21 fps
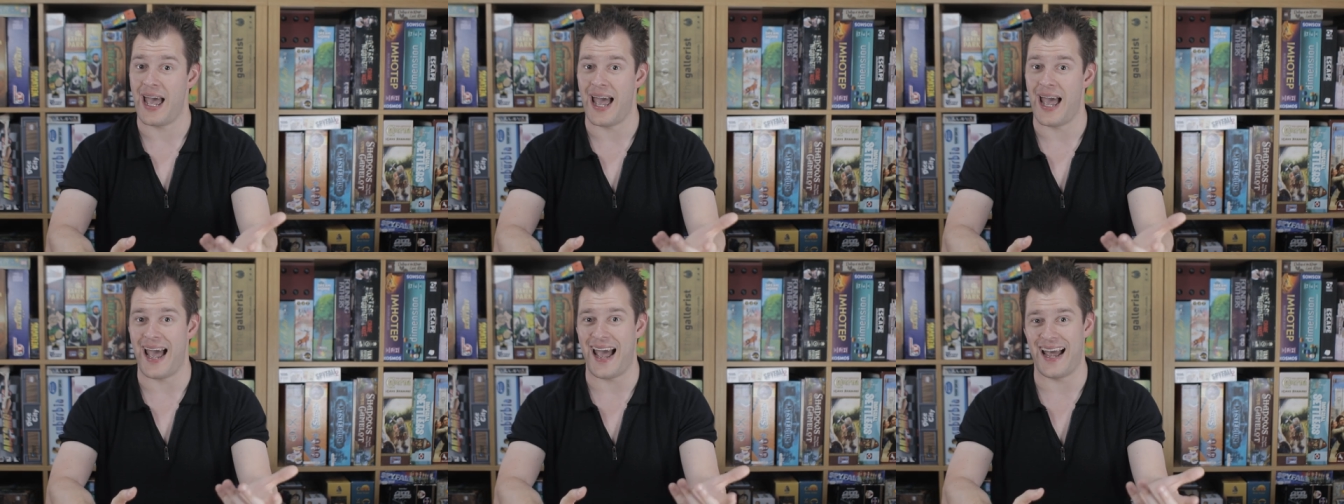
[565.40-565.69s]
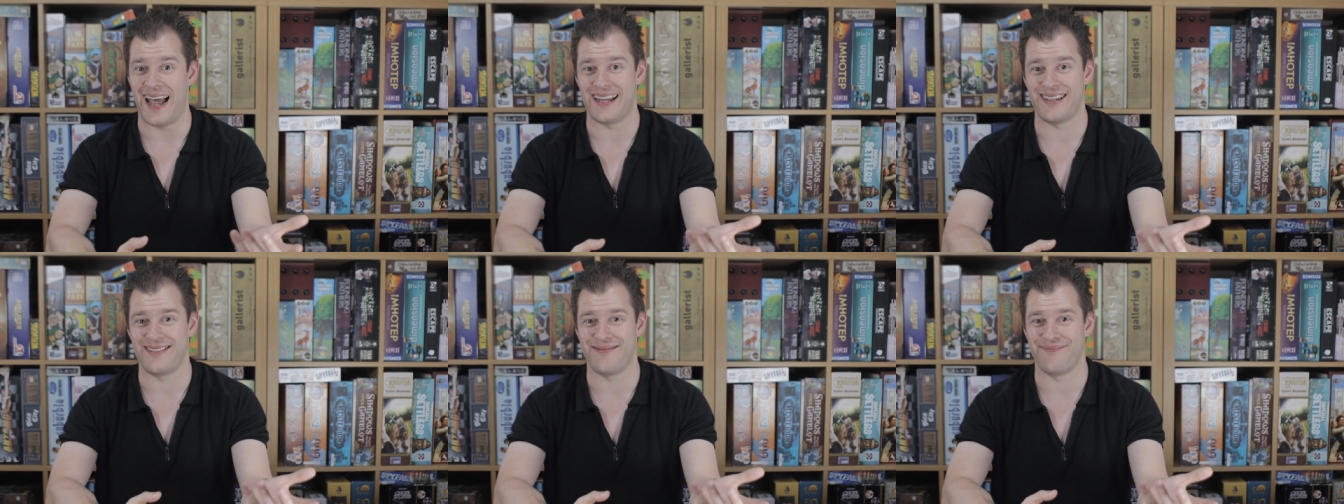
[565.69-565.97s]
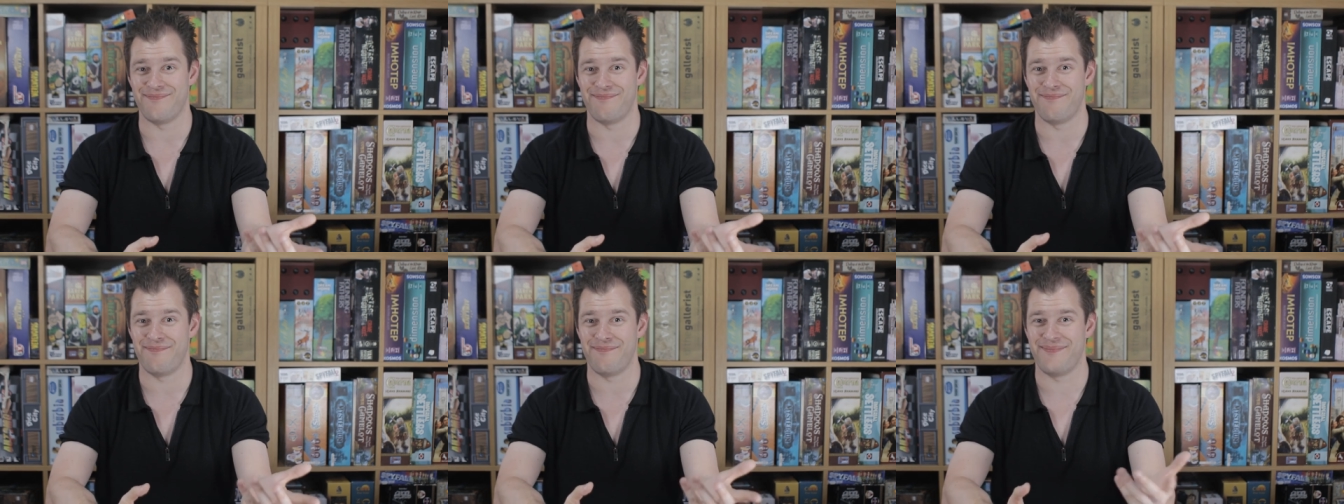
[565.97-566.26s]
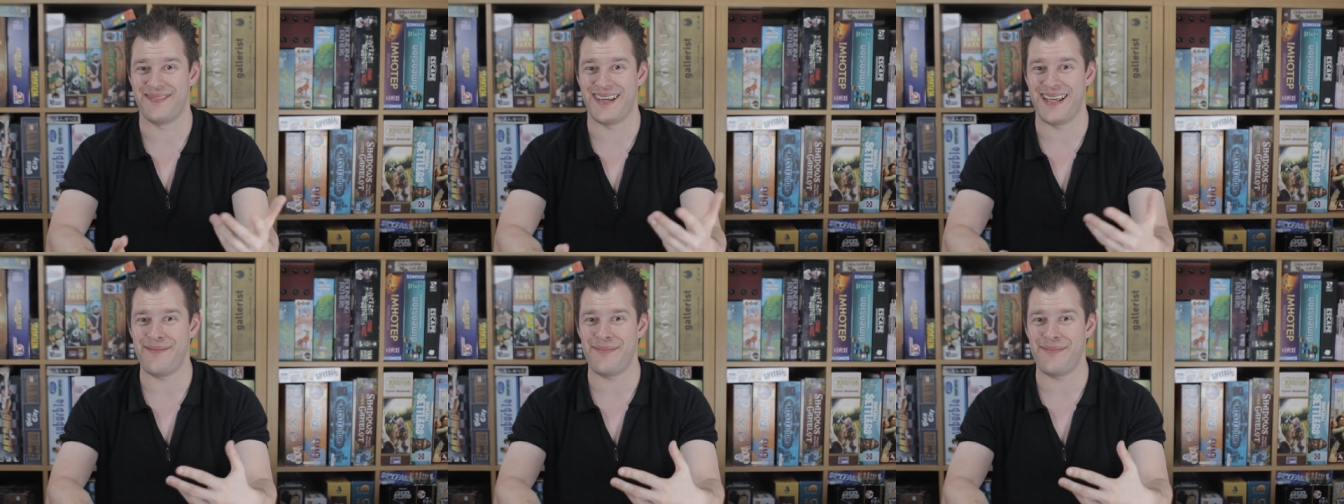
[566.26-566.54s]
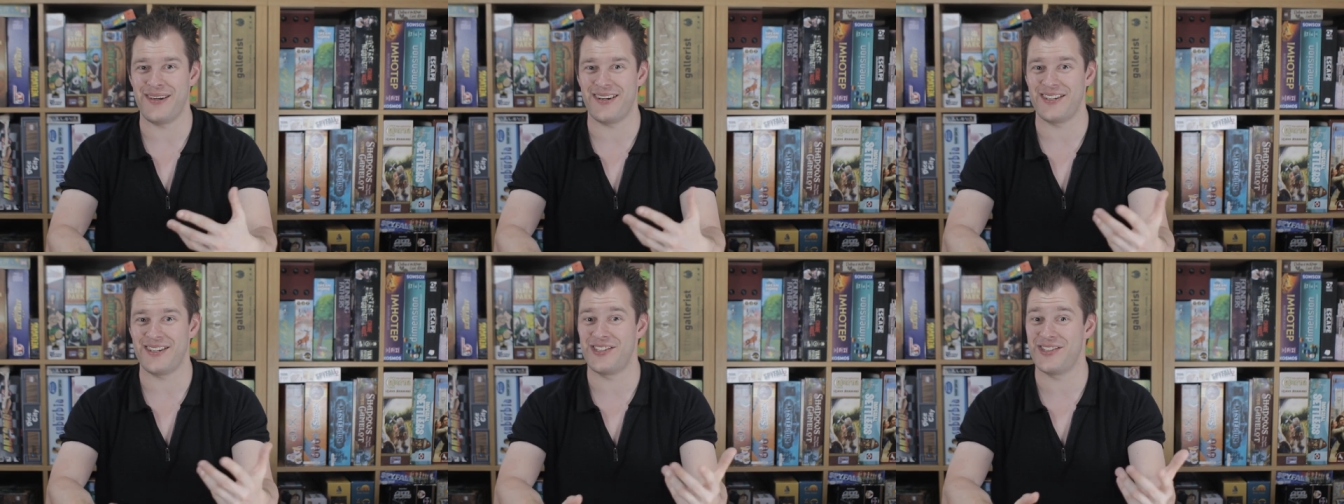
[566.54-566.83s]
And
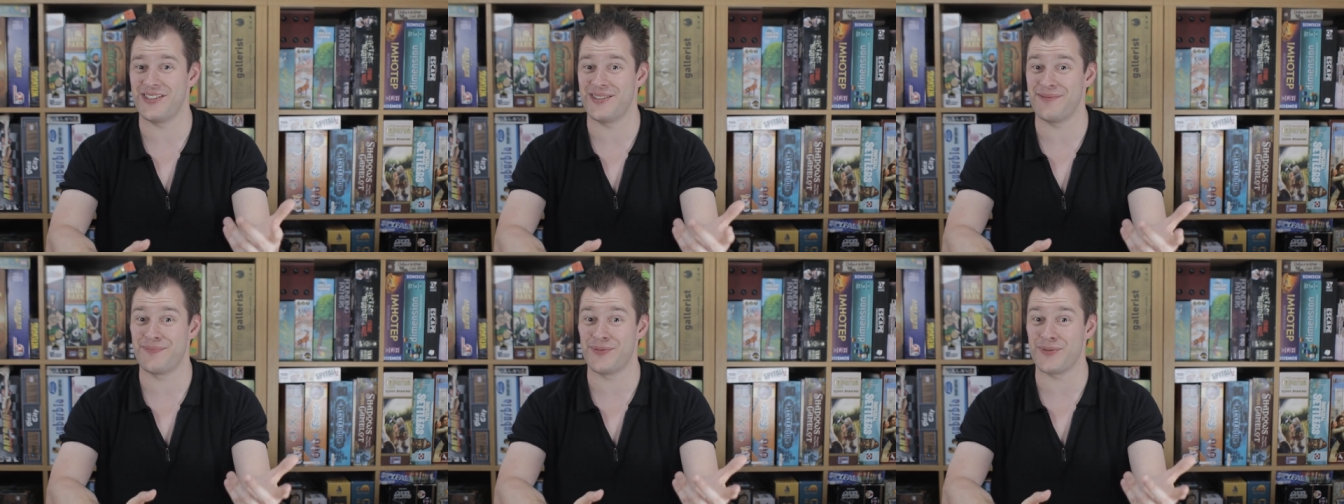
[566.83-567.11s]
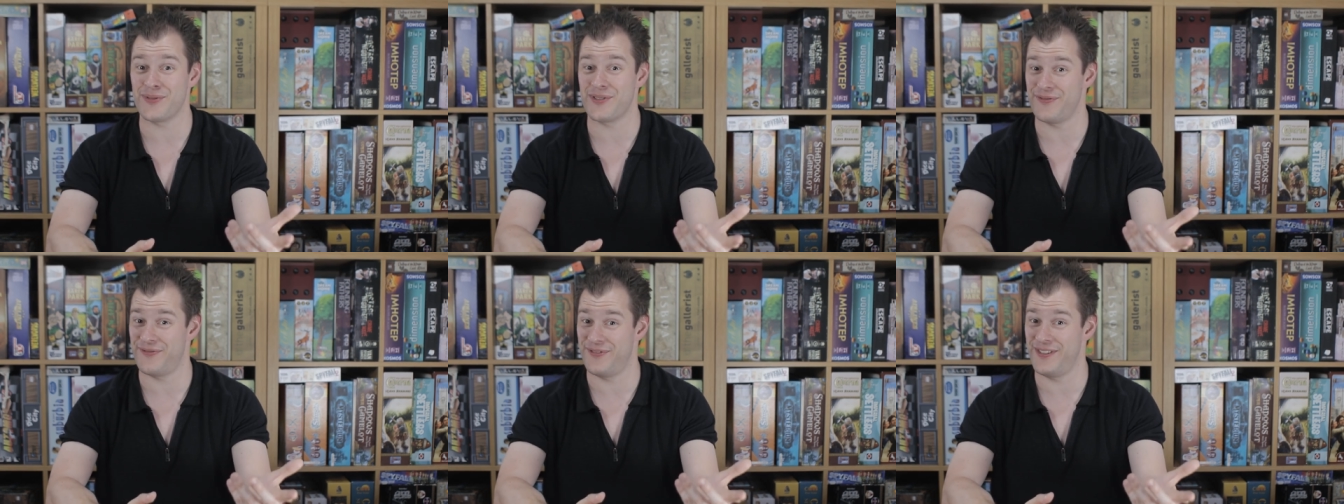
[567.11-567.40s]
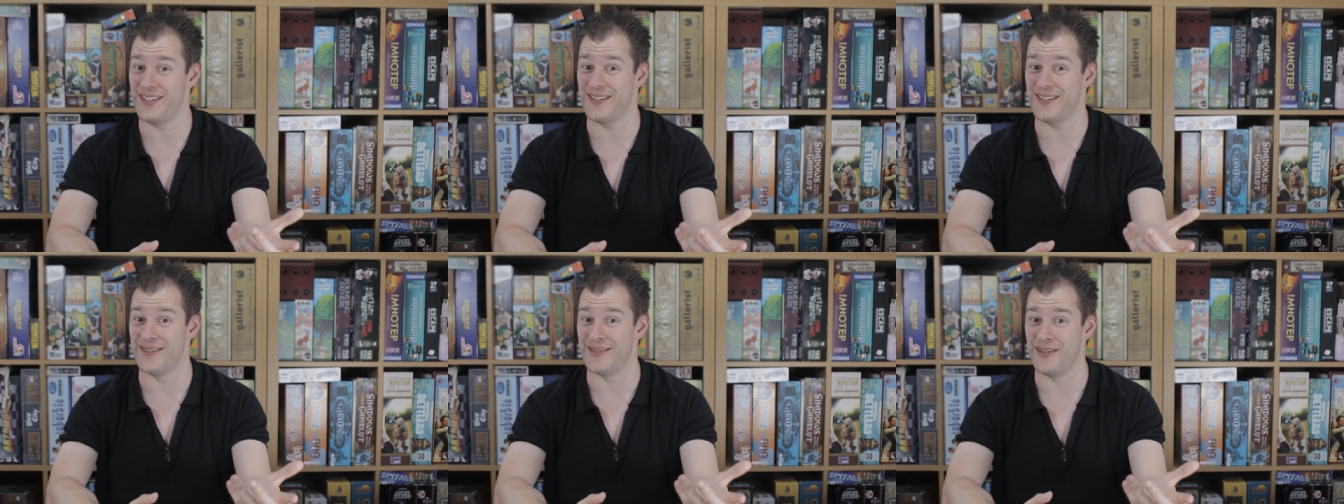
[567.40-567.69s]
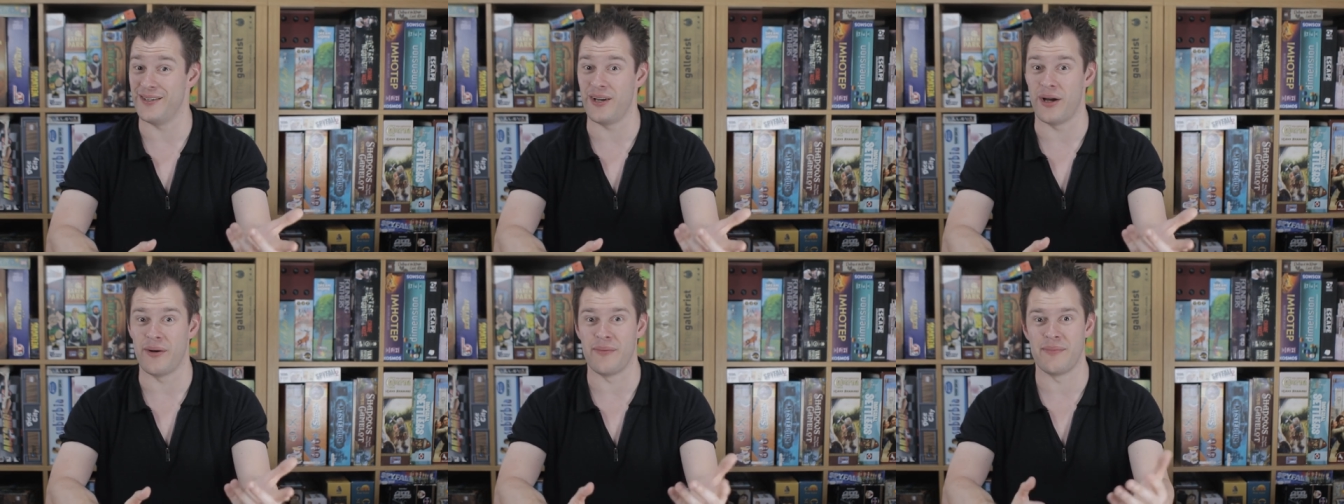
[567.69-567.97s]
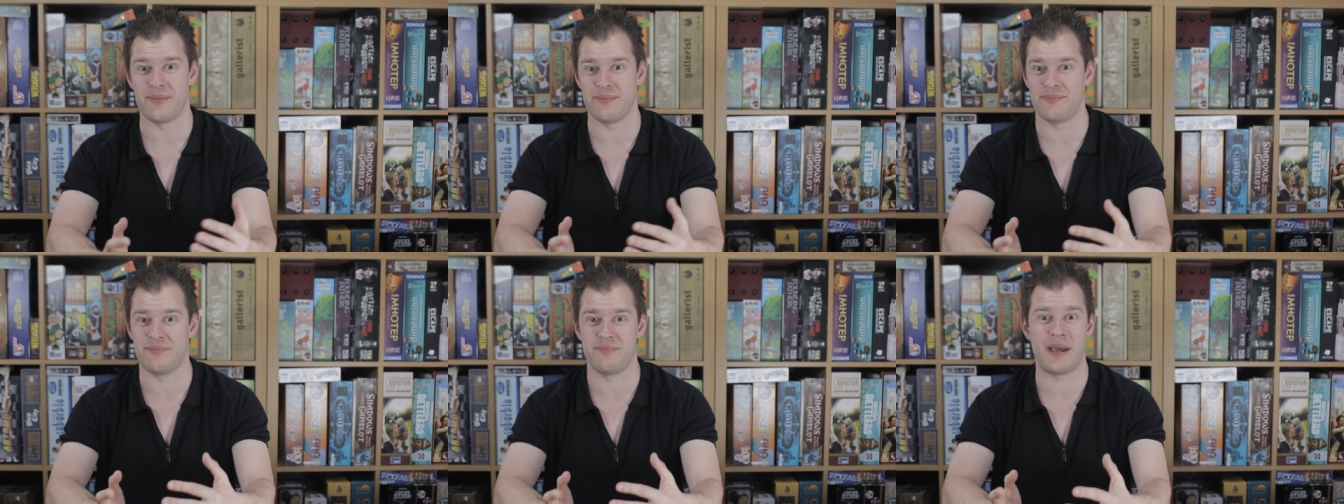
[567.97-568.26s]
maybe I should have brought a few, you
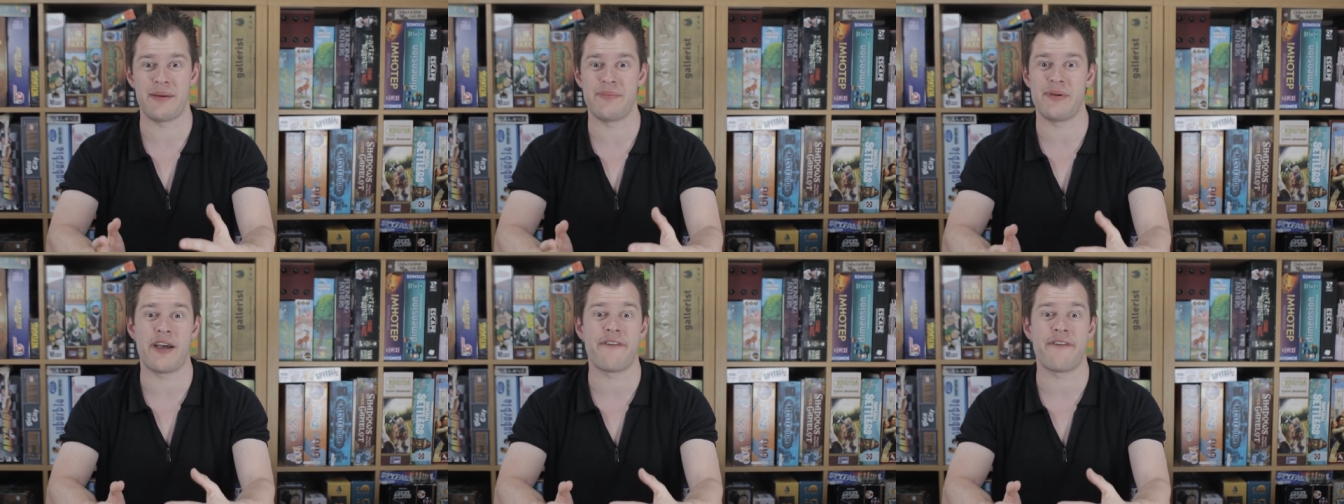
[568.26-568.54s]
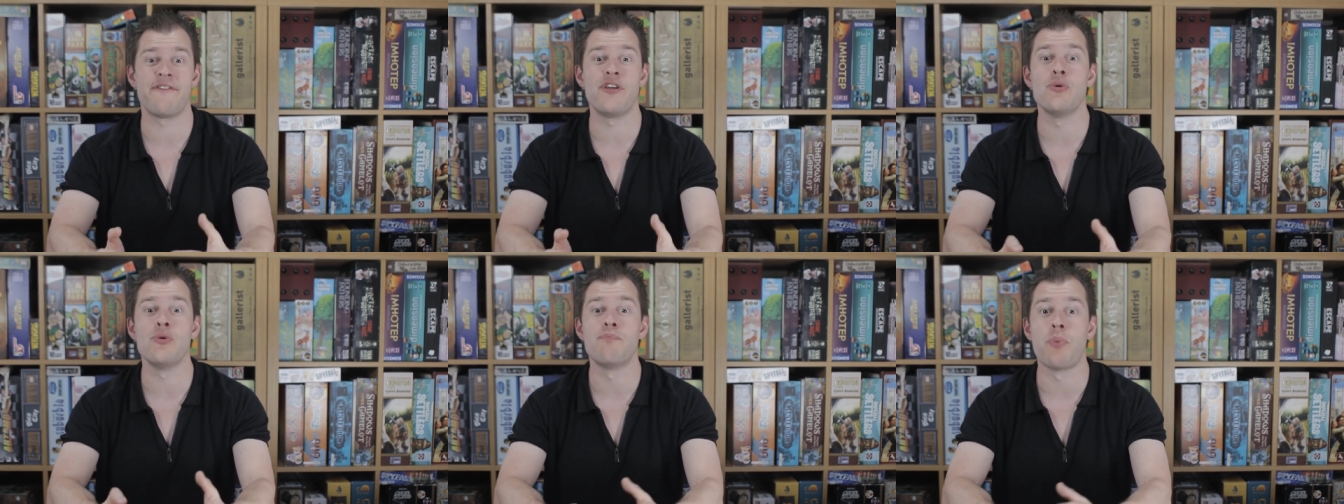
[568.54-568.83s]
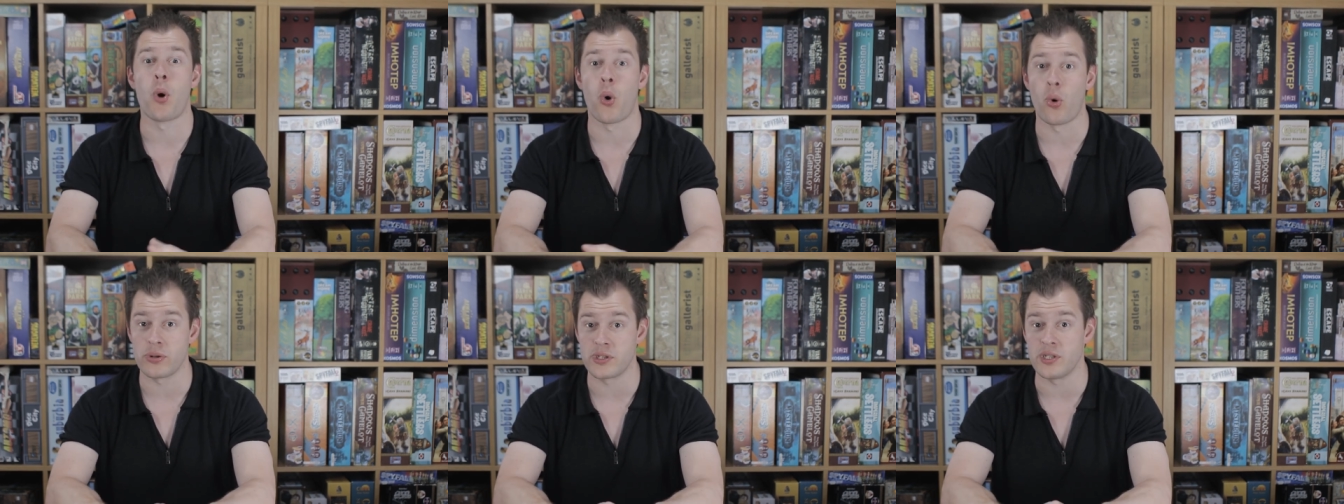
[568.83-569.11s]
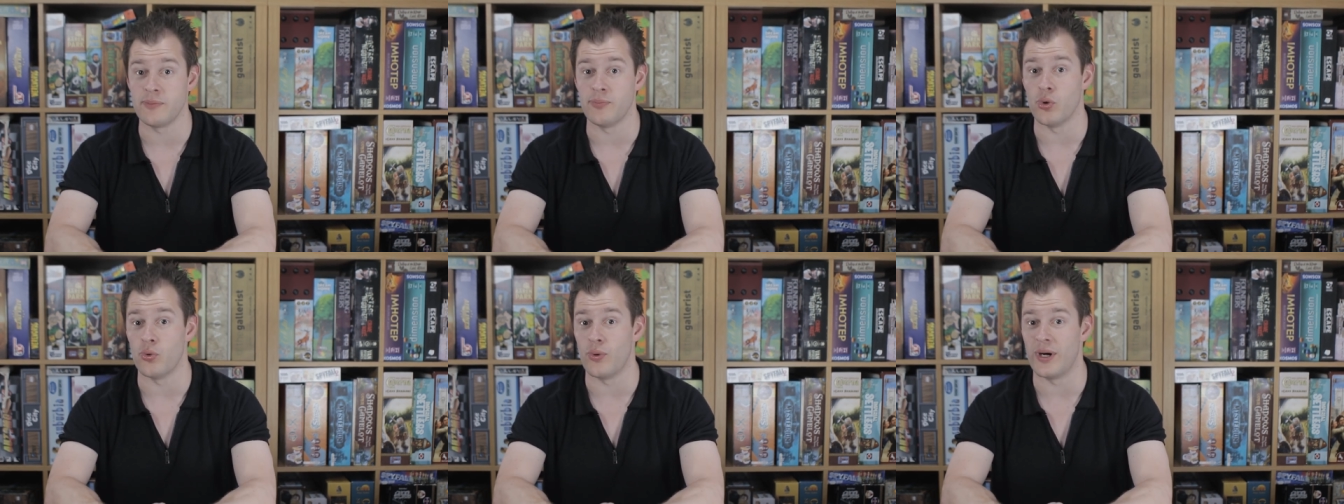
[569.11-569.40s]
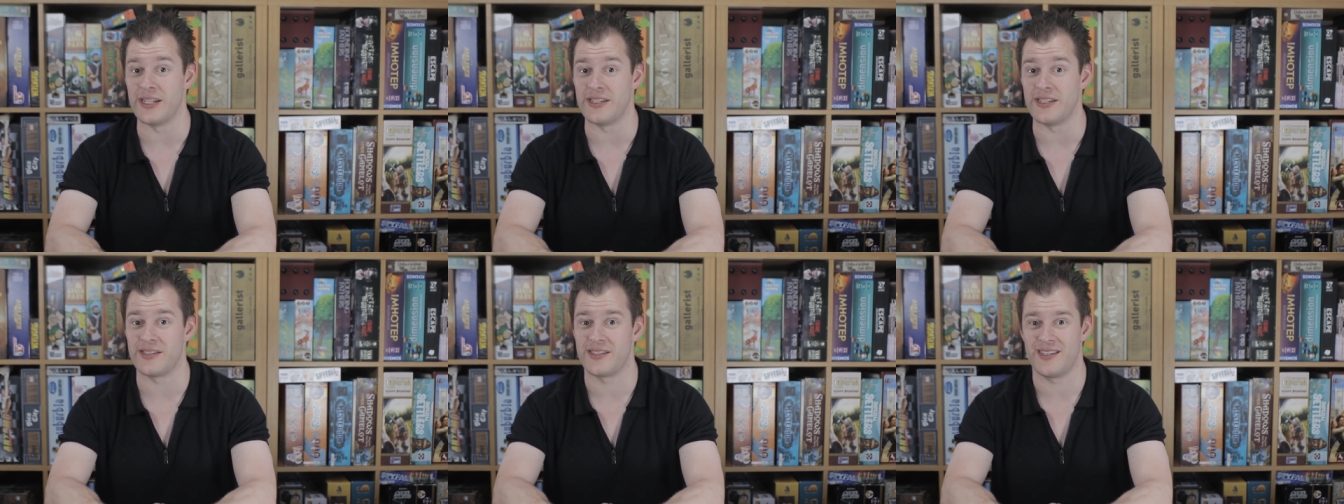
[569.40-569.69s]
know, maybe a few portable
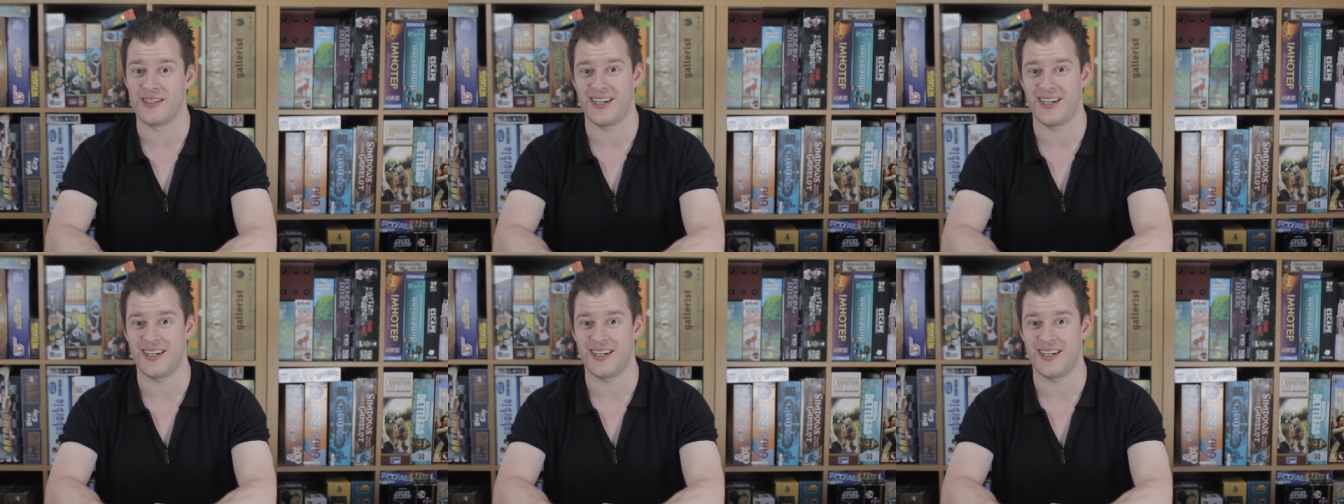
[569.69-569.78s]
ones.